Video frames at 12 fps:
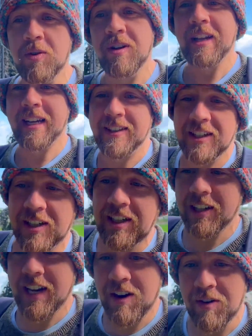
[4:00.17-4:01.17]
you that the
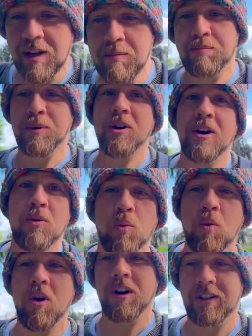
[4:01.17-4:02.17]
Galarian bird
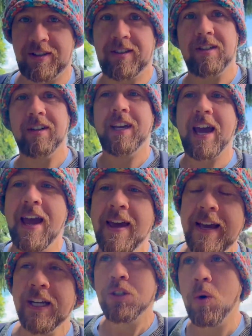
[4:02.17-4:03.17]
works, okay?
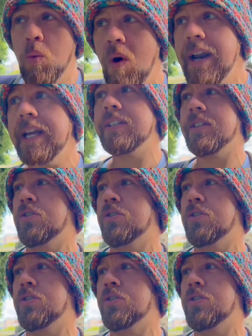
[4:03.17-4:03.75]
So what is the